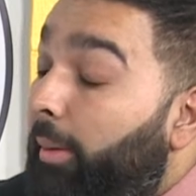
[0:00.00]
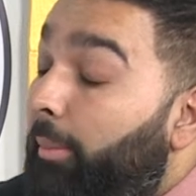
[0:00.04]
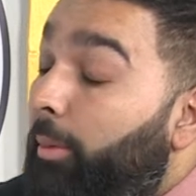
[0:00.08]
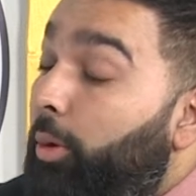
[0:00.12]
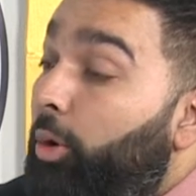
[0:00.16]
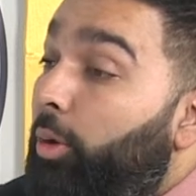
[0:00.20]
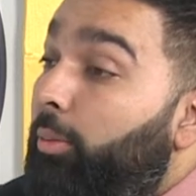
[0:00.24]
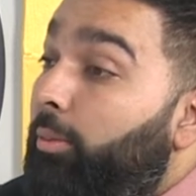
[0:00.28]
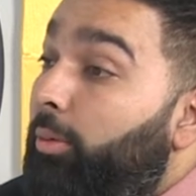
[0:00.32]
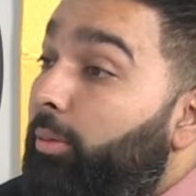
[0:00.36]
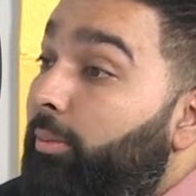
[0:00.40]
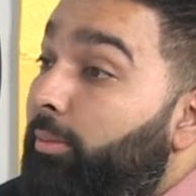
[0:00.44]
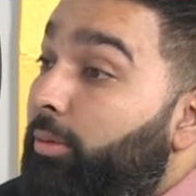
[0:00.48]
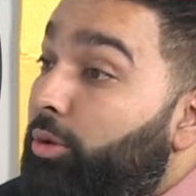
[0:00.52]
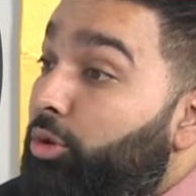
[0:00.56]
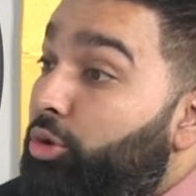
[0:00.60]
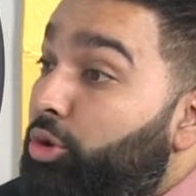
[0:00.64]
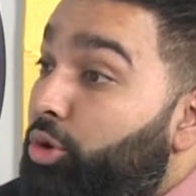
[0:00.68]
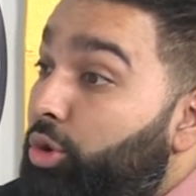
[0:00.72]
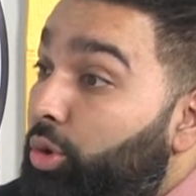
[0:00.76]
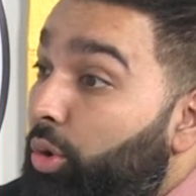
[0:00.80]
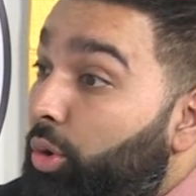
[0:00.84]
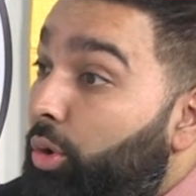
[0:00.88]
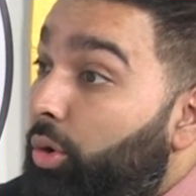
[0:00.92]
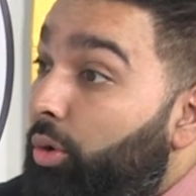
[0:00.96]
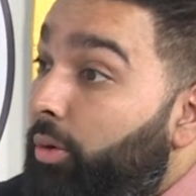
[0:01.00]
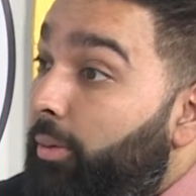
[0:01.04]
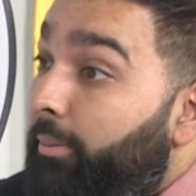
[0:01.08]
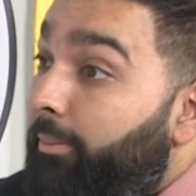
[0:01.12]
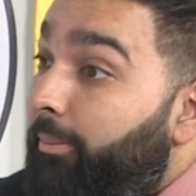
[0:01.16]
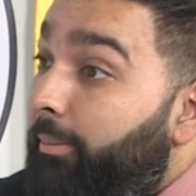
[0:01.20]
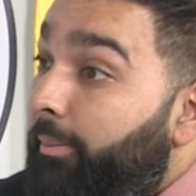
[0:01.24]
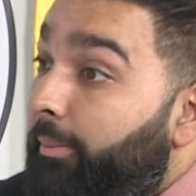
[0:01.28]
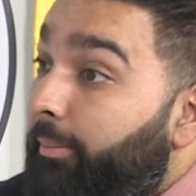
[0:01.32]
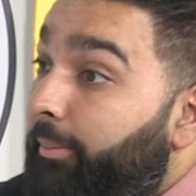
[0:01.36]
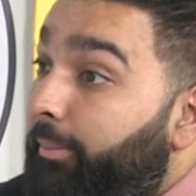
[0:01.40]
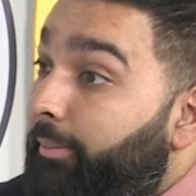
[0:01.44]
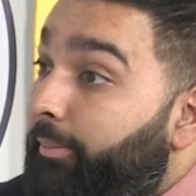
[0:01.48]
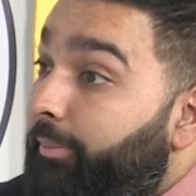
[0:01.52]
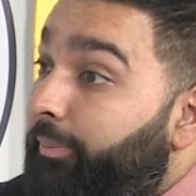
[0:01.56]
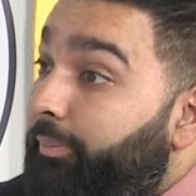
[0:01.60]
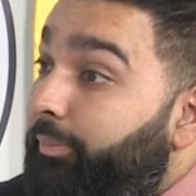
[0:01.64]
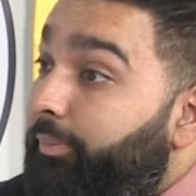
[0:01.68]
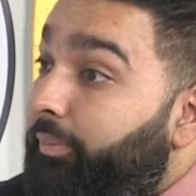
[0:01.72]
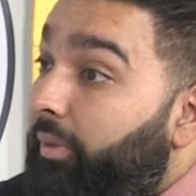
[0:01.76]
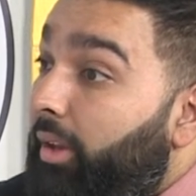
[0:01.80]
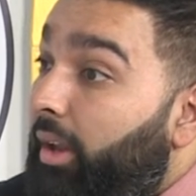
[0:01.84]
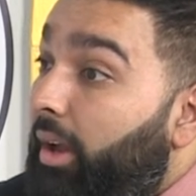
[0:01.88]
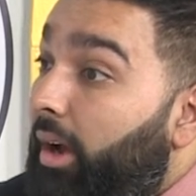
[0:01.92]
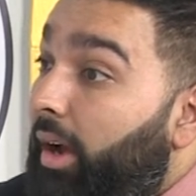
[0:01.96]
I'm a lot more mature.
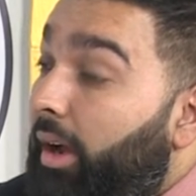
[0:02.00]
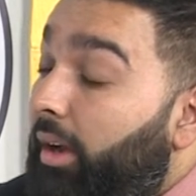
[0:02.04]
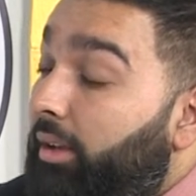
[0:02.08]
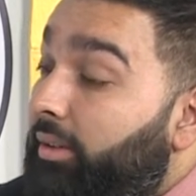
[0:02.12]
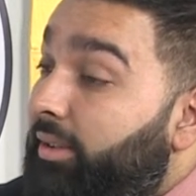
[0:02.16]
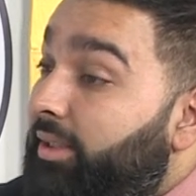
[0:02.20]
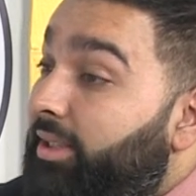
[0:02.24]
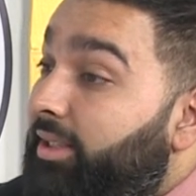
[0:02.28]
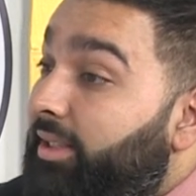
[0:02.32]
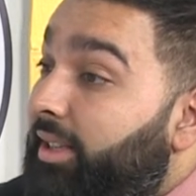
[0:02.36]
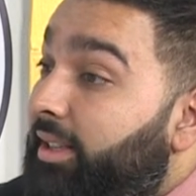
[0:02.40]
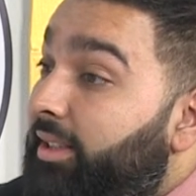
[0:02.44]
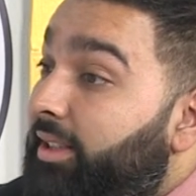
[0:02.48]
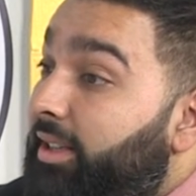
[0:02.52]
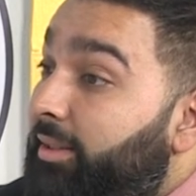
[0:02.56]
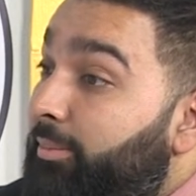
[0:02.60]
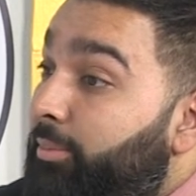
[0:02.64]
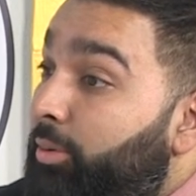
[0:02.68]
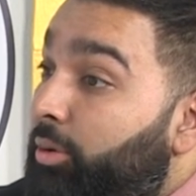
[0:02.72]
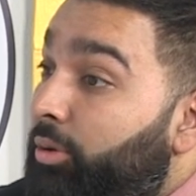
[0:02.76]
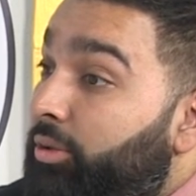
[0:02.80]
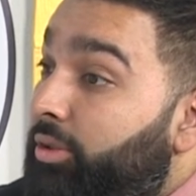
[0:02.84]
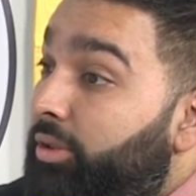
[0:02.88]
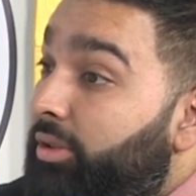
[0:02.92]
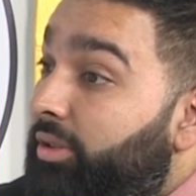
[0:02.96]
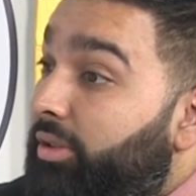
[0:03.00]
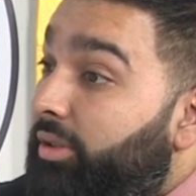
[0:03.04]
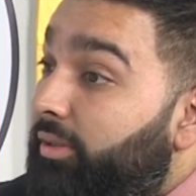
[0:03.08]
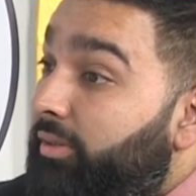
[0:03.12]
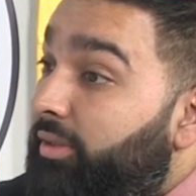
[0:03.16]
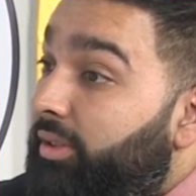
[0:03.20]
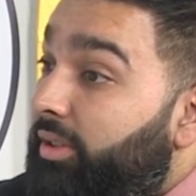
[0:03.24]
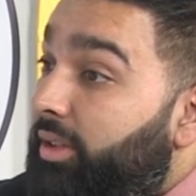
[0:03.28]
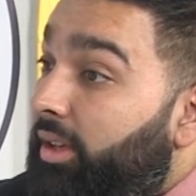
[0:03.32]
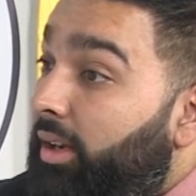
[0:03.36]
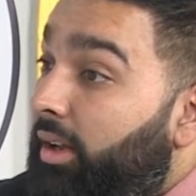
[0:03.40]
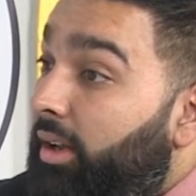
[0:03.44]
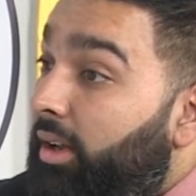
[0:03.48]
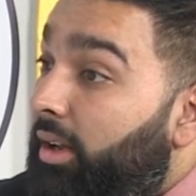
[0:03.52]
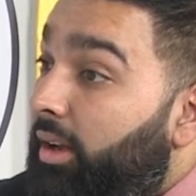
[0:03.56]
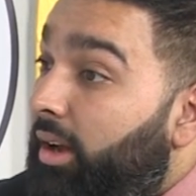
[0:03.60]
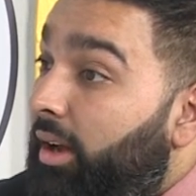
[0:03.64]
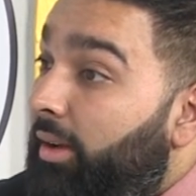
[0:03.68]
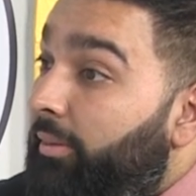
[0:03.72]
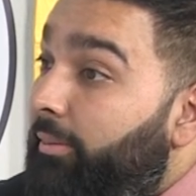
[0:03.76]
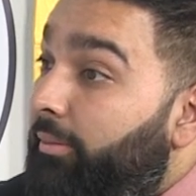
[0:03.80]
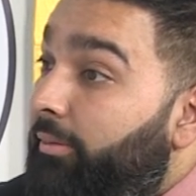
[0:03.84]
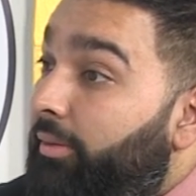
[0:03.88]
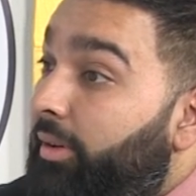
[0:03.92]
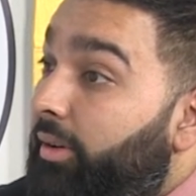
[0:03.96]
I understand the importance of Salah.
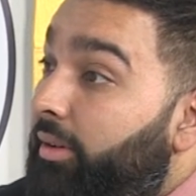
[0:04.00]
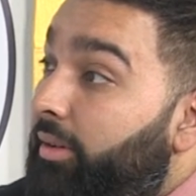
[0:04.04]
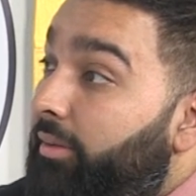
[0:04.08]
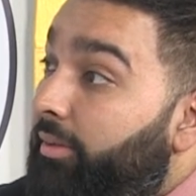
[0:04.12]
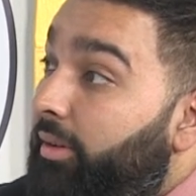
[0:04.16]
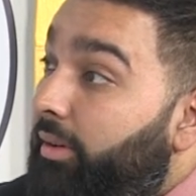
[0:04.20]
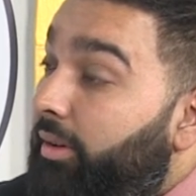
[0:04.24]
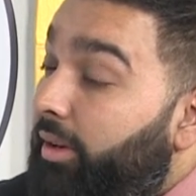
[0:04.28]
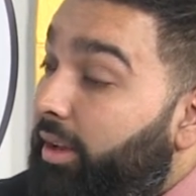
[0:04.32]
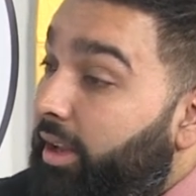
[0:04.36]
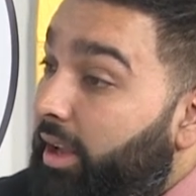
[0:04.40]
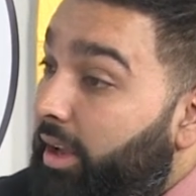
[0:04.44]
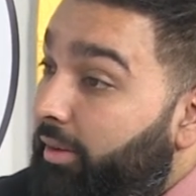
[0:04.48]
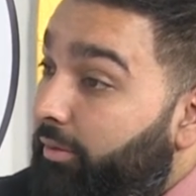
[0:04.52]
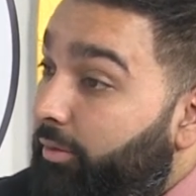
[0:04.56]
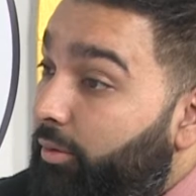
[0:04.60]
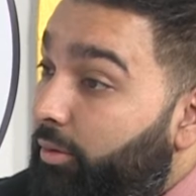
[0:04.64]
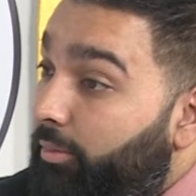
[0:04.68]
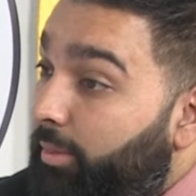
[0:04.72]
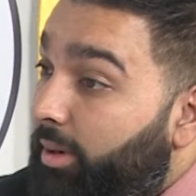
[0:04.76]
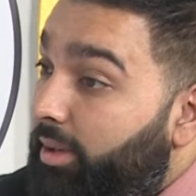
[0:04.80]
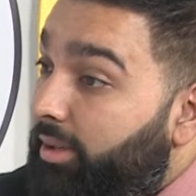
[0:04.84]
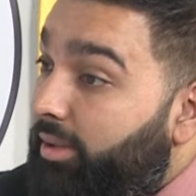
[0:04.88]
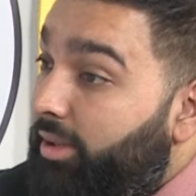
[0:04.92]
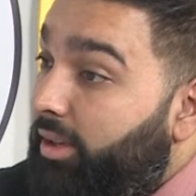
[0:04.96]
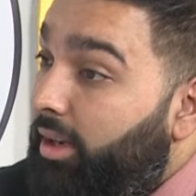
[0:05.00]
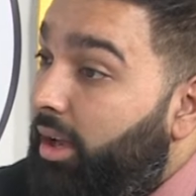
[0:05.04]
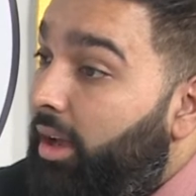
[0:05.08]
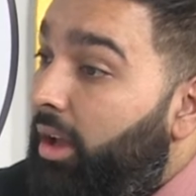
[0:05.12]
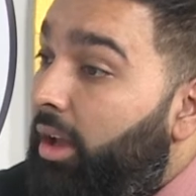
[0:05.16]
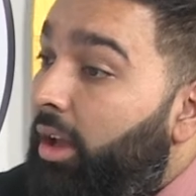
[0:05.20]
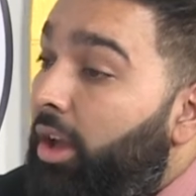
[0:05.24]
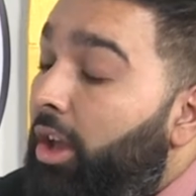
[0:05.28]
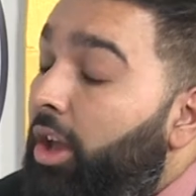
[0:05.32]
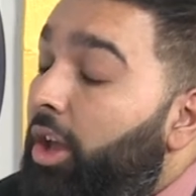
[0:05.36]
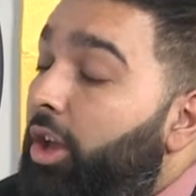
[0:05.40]
I'm very, very careful with my Salah.